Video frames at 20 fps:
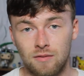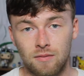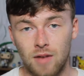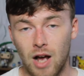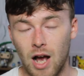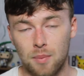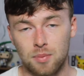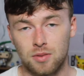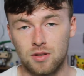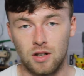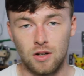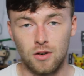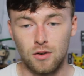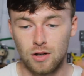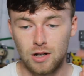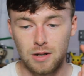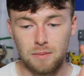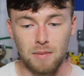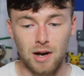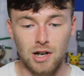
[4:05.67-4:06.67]

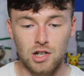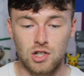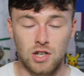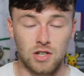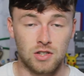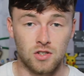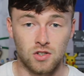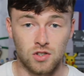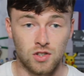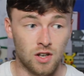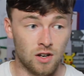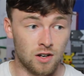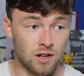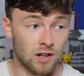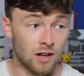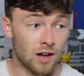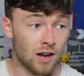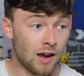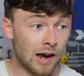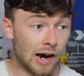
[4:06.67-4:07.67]
absolutely, Manchester
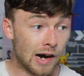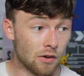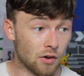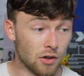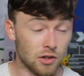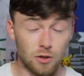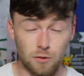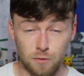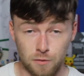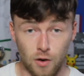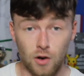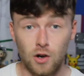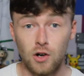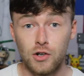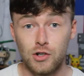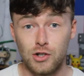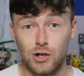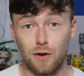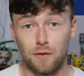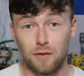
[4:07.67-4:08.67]
City, are on the
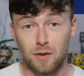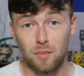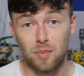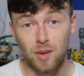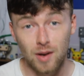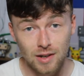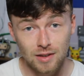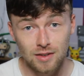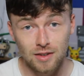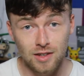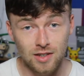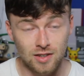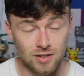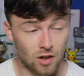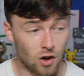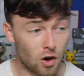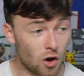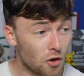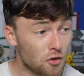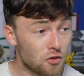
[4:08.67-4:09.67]
verge of completing this
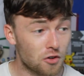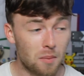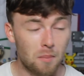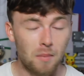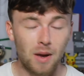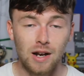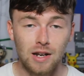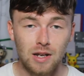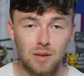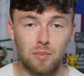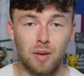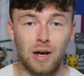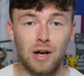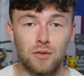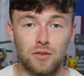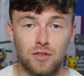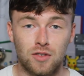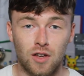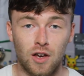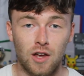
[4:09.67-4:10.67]
£100
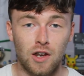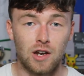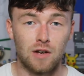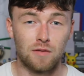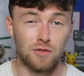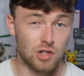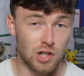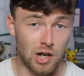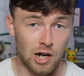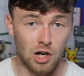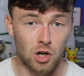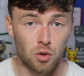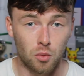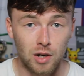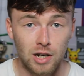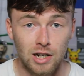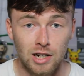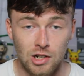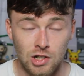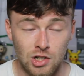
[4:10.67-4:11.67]
million signing of Jack
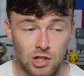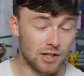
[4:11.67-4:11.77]
Grealish.